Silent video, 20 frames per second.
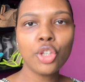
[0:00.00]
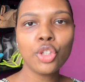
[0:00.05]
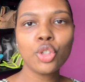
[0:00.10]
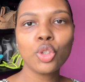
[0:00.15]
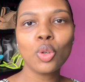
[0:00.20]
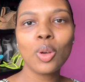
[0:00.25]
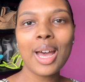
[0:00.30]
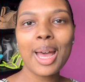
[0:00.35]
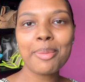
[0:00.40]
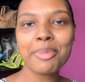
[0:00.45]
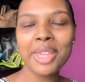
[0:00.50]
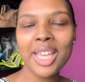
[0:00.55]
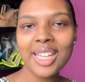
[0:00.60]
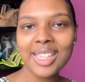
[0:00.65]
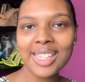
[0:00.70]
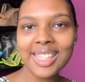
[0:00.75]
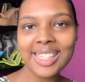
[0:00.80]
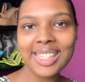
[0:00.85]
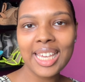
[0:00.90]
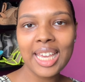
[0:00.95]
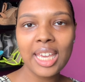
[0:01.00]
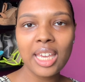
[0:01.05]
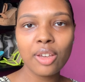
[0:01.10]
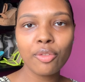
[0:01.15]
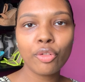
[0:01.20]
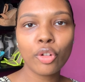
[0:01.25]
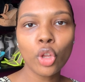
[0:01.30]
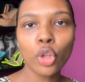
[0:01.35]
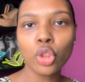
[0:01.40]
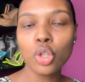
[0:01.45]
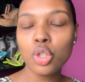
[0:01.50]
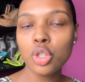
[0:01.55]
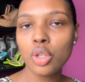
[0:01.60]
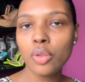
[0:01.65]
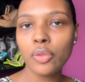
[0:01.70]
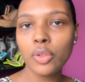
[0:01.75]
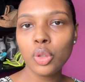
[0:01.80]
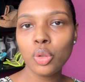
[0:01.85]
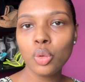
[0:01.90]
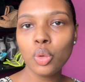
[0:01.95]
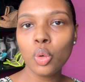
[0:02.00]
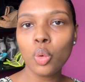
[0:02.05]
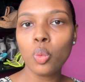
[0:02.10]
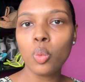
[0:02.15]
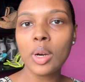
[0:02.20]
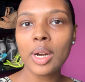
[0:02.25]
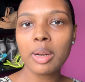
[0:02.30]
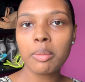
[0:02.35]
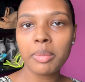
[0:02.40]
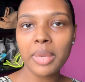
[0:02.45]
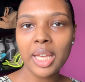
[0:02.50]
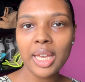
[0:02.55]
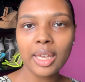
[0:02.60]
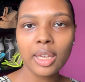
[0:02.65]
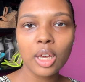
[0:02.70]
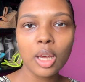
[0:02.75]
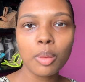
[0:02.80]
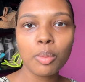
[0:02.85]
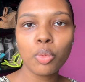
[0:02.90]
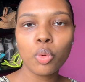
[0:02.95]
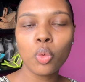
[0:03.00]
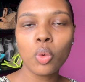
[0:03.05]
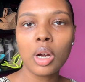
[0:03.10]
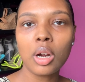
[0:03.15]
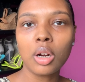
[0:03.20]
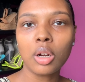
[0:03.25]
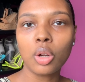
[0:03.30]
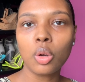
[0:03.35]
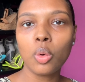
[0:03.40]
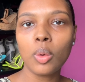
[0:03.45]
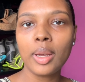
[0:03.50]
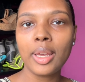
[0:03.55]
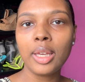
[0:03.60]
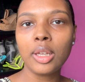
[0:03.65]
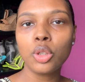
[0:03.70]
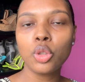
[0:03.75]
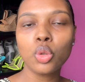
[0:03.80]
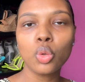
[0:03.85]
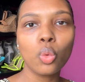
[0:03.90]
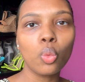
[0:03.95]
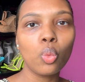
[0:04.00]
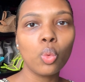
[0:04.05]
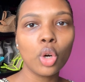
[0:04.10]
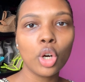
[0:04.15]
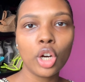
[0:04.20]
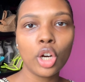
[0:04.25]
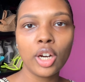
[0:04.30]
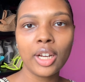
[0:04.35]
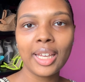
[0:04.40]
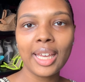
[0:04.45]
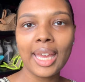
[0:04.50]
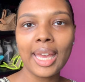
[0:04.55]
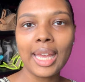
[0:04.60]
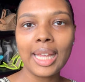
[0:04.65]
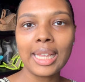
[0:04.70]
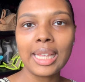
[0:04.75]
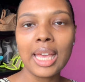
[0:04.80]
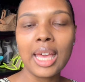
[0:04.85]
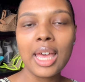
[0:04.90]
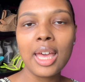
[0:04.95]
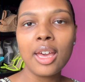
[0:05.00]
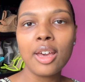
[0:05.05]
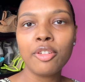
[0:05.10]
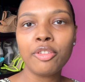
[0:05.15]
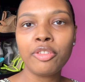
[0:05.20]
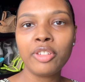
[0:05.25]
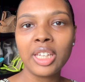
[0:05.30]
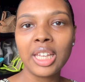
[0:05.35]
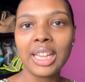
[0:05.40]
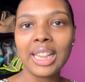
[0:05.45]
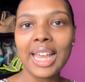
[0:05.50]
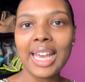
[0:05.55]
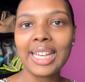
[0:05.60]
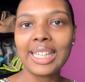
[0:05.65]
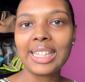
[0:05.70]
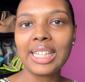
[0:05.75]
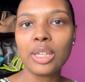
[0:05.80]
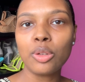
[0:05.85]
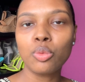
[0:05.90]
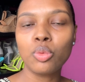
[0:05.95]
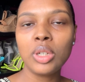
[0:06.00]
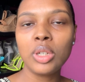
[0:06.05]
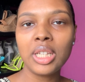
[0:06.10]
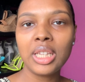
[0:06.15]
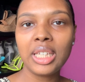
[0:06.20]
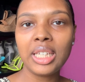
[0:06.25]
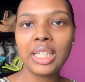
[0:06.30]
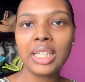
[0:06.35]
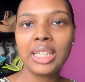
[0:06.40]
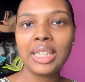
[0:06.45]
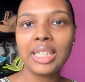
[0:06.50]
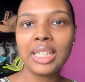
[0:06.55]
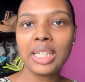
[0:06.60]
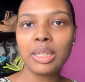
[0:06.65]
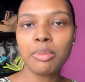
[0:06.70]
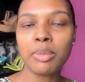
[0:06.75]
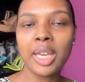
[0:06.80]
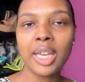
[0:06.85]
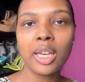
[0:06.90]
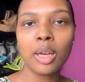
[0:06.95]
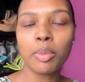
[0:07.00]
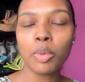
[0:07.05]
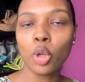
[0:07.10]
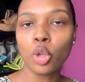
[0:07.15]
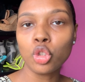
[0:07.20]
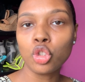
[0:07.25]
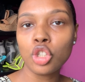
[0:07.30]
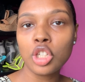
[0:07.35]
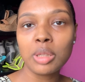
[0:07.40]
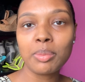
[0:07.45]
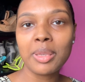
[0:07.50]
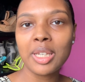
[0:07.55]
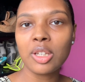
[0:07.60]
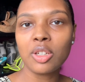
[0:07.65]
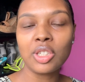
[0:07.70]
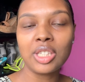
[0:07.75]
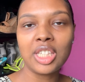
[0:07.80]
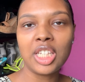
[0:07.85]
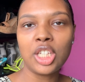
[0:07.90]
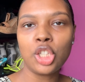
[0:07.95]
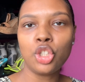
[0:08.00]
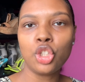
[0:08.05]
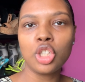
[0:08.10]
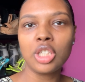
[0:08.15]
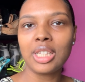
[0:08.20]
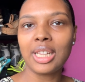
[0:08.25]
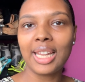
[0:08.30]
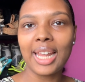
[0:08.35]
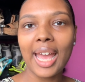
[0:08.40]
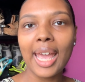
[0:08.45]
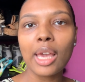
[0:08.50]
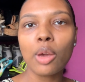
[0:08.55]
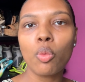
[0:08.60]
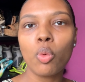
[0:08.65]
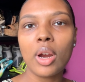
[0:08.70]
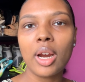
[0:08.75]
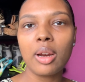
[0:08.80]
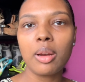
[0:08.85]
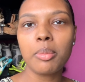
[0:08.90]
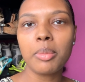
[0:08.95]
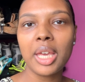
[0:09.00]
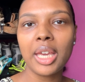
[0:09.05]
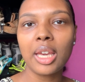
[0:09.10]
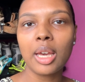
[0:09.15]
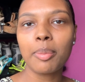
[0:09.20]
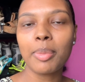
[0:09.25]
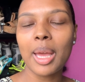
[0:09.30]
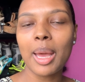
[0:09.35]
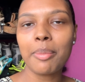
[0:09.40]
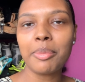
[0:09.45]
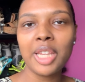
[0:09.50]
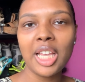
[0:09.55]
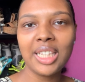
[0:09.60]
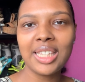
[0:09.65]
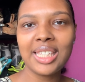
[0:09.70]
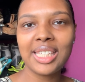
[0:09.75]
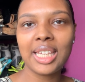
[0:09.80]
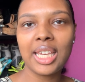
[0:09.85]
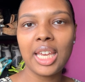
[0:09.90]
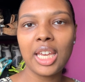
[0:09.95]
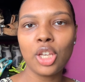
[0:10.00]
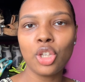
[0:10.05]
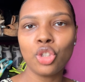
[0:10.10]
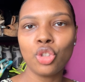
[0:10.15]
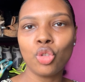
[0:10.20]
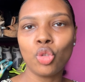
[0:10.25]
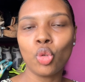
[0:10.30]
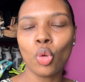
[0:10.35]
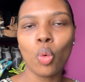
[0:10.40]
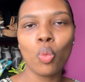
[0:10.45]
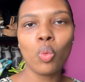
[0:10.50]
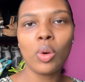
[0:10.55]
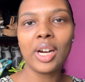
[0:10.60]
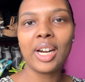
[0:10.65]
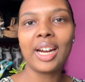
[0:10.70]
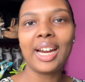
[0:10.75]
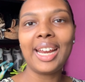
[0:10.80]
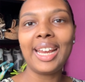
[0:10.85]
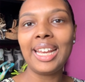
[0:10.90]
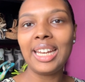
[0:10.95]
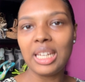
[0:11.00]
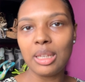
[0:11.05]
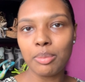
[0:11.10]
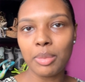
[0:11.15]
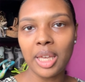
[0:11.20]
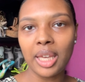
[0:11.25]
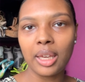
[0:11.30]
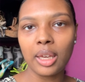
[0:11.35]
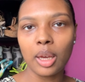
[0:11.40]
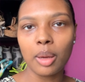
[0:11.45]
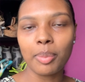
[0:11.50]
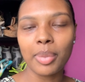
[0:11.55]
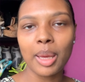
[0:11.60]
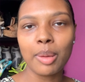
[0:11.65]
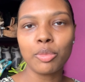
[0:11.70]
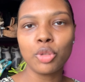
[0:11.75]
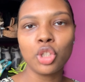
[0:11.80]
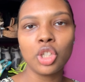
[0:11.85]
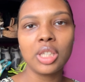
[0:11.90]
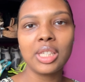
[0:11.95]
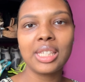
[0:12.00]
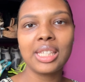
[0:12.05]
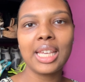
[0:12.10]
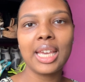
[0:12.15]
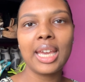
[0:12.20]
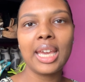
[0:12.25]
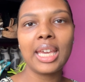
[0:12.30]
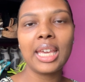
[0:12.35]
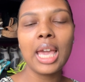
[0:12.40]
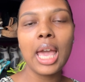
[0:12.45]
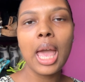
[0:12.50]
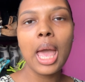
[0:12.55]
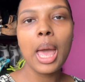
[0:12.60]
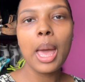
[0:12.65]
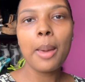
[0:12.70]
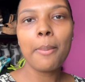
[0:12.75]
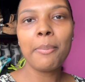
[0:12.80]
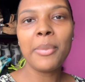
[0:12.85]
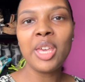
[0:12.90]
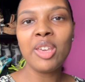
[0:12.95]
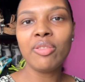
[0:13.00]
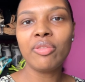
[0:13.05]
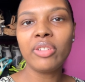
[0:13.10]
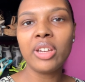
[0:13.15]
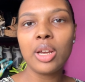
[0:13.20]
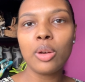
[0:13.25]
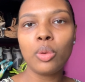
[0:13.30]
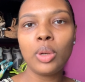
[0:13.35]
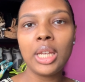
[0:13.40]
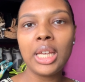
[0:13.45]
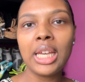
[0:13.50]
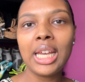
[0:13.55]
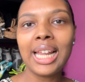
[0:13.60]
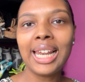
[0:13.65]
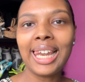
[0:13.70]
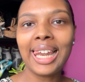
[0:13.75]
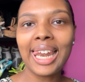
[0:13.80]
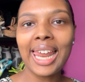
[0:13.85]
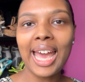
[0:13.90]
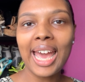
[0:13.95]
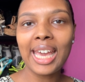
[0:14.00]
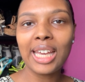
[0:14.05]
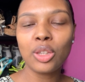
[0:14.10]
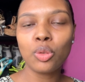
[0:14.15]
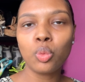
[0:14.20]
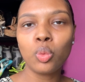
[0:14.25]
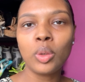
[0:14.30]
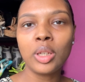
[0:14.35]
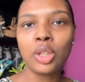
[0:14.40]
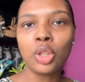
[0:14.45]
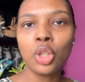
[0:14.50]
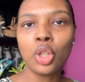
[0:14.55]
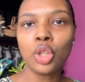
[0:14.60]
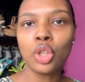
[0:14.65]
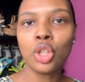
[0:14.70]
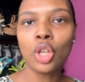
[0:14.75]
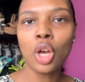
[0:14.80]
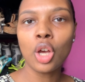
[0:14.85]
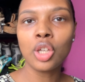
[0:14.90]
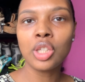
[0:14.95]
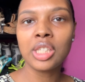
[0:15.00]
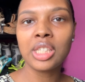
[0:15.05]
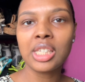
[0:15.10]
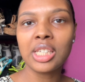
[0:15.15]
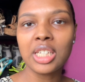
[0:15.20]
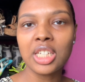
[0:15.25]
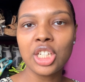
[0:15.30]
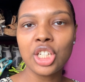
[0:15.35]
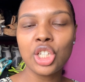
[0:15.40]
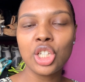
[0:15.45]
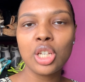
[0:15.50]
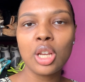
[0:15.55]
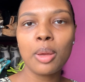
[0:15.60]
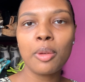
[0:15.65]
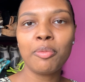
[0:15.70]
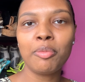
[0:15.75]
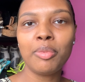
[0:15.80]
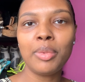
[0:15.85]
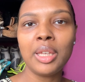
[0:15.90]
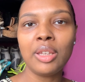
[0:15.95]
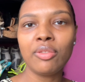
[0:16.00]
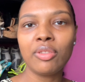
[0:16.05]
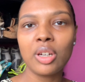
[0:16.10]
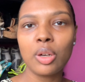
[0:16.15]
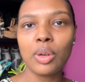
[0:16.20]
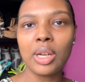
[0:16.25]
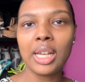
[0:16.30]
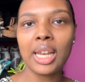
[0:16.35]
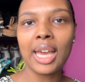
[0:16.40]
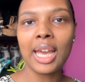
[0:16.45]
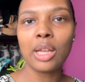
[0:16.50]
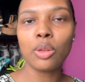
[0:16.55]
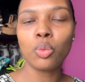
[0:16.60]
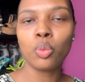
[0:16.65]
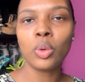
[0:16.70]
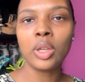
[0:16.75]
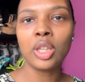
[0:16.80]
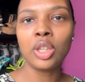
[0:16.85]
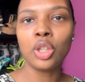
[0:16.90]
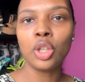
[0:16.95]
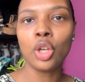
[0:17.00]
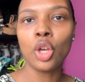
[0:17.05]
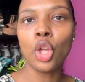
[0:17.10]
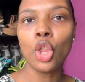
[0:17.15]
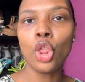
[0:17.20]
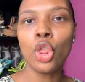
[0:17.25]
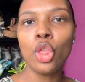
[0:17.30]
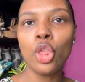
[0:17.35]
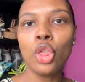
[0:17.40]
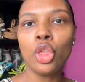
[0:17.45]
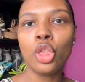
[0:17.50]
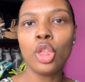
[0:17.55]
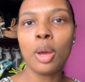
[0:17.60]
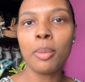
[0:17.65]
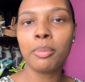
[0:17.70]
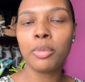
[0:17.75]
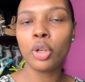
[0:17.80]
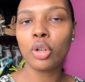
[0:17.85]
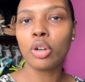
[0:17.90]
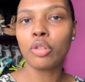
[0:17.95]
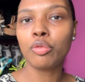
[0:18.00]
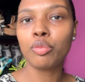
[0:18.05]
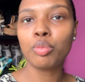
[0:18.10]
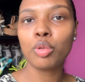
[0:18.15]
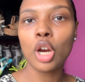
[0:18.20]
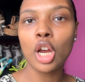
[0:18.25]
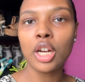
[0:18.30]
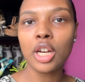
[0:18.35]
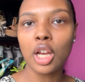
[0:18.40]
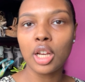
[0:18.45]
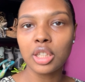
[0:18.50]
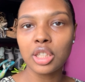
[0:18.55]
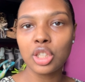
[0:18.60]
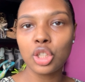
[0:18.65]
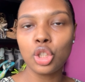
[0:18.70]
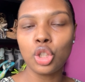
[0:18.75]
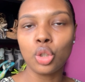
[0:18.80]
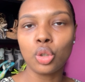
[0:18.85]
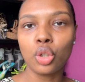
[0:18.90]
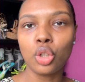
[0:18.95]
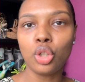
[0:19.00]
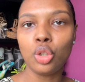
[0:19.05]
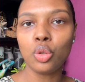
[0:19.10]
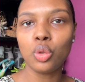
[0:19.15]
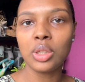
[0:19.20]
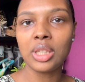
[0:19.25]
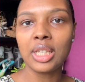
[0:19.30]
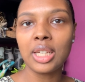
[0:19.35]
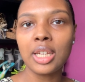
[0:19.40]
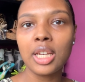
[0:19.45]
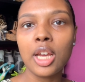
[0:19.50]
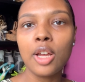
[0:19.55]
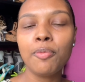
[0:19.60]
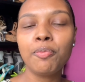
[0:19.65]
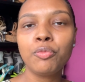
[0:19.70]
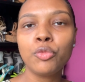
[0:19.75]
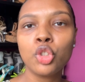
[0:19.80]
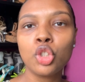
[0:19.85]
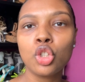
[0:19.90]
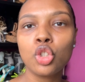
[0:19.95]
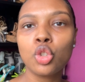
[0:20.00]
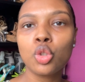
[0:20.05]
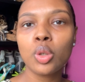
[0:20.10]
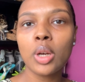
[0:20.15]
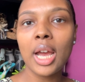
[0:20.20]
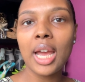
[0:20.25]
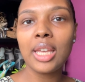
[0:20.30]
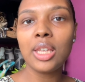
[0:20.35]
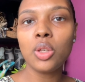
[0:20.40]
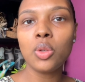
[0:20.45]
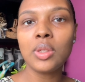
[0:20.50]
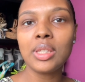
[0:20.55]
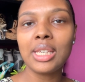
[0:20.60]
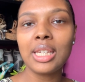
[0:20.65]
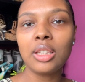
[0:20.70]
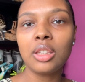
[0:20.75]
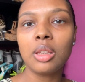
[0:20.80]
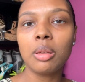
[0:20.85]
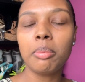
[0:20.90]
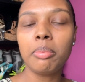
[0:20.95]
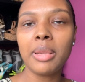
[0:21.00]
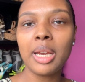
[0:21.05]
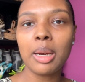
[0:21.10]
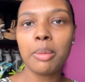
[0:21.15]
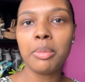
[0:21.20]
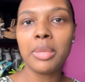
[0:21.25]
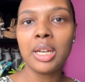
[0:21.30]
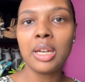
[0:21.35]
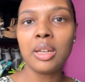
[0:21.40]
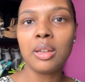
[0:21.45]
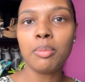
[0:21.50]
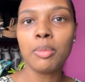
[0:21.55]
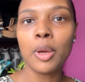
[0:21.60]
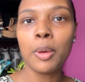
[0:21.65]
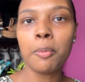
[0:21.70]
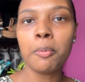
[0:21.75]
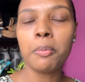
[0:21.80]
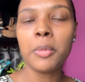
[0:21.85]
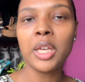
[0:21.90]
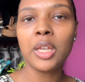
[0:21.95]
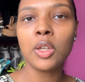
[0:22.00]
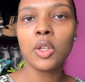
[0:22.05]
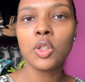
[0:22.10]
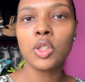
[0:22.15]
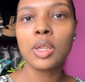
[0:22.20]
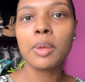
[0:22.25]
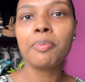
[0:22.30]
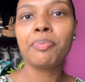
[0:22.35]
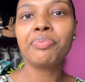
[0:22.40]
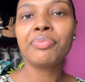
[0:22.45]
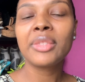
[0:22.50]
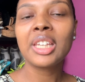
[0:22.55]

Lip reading: So I'm not saying for those of you who wear makeup, who are going to work and feel like they really need makeup or just because they just like wearing makeup, I'm not saying don't wear any makeup. I'm just saying be very light with the dosage, be very light with the number of products you're using. Just try using the bare minimum because